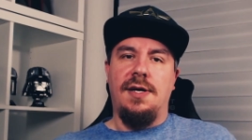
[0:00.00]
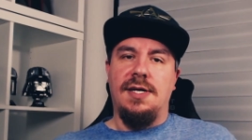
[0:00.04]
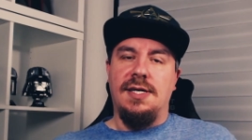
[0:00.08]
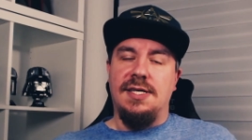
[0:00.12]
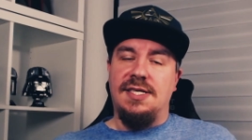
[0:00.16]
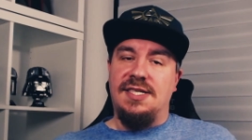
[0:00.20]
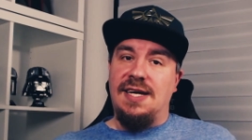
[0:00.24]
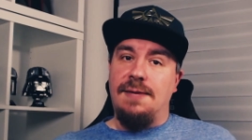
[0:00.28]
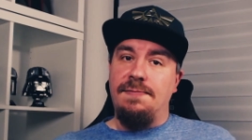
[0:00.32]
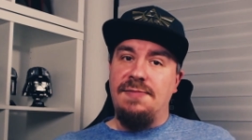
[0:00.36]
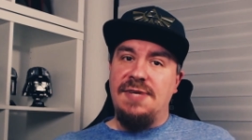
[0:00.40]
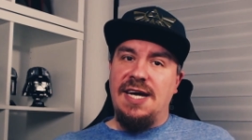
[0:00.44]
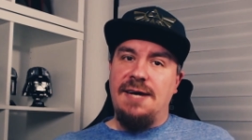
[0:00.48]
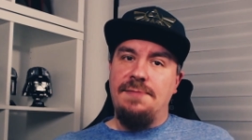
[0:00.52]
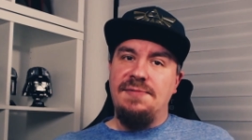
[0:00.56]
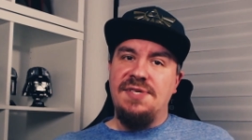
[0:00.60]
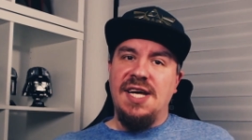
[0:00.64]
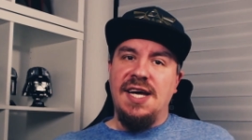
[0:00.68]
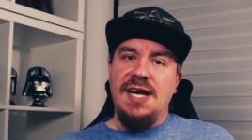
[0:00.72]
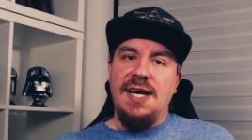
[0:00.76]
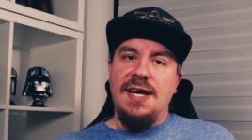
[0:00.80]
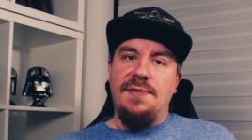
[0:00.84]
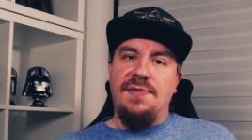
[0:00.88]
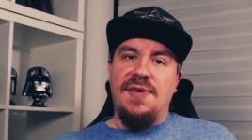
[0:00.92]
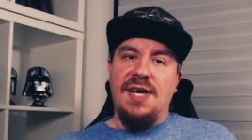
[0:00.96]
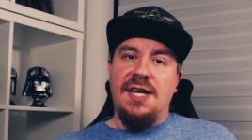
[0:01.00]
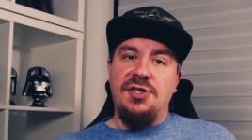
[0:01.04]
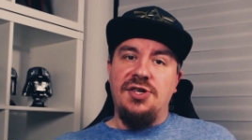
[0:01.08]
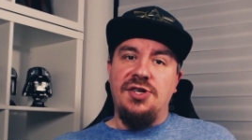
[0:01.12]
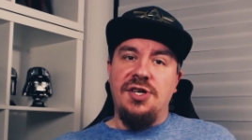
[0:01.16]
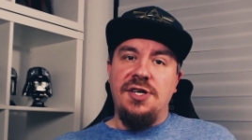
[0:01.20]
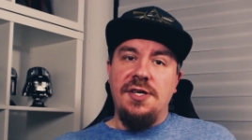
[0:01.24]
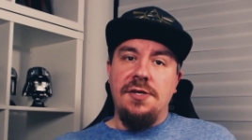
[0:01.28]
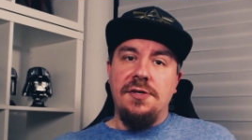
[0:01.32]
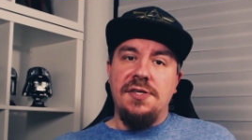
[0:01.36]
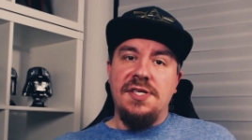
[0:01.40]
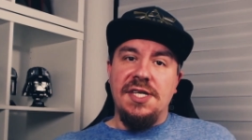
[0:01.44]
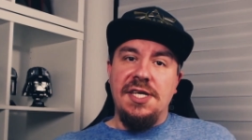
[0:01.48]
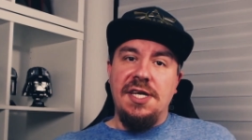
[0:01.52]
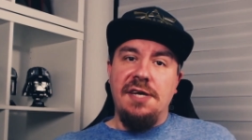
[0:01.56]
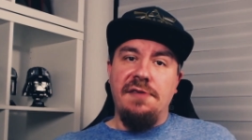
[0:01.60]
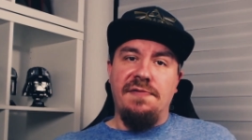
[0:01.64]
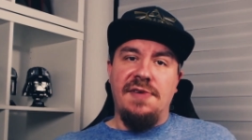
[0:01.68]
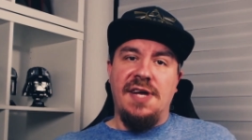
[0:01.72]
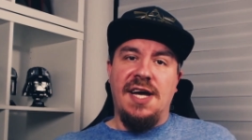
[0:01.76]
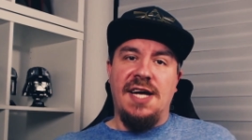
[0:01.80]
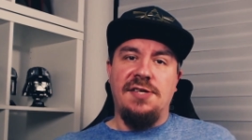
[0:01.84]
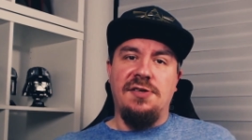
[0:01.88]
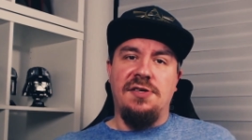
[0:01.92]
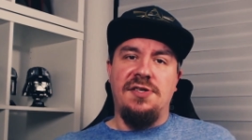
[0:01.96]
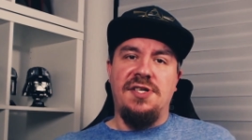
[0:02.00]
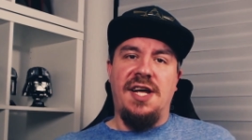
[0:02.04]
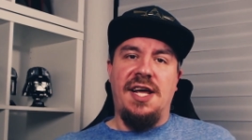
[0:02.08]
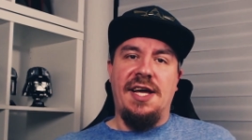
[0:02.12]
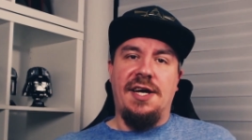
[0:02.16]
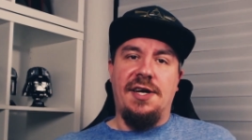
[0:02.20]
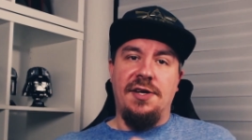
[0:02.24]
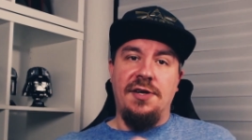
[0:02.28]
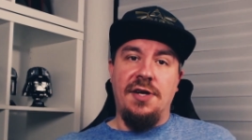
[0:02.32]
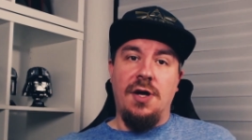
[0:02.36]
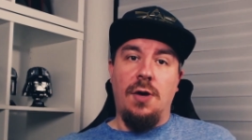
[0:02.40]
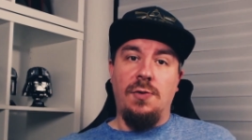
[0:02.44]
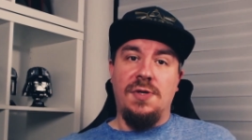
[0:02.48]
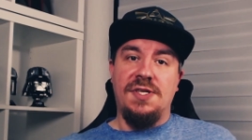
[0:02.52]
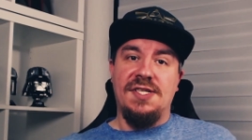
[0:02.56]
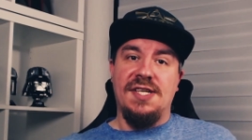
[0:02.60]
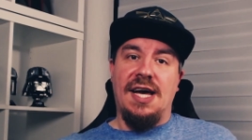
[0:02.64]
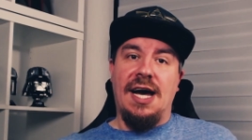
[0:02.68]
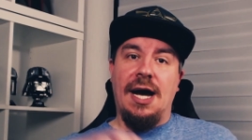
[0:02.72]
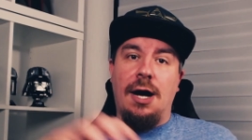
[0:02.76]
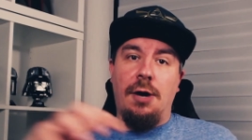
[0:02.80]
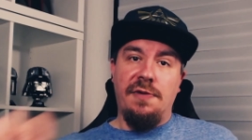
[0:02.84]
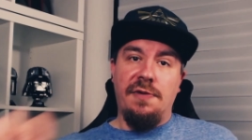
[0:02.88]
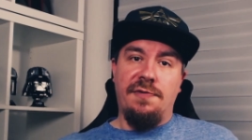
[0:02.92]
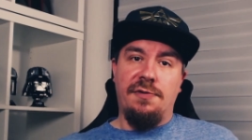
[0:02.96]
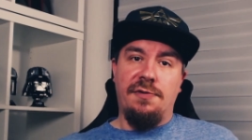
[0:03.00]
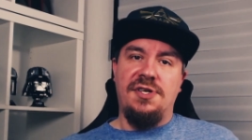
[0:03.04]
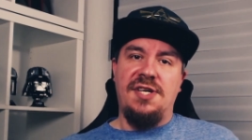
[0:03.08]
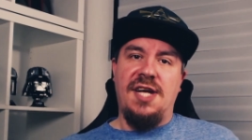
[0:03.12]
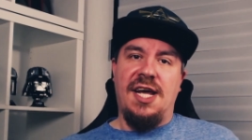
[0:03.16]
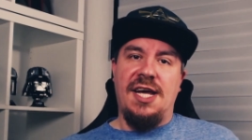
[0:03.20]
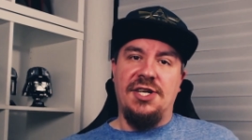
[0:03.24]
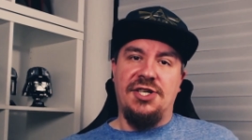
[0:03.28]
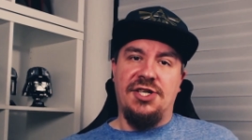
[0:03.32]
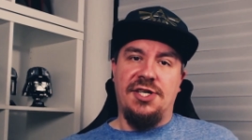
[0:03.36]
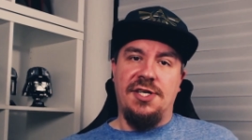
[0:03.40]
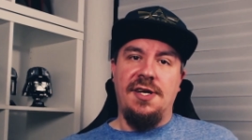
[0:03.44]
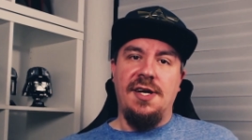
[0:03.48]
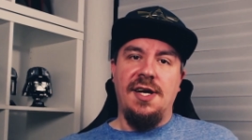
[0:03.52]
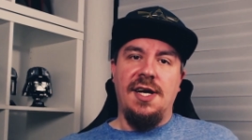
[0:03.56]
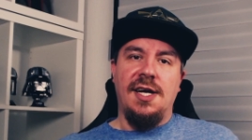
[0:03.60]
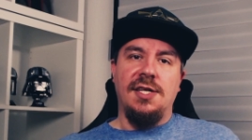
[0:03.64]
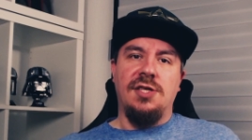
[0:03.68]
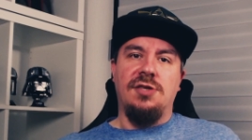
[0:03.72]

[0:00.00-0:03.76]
Sometimes the engineers even had to take nodes out of rotation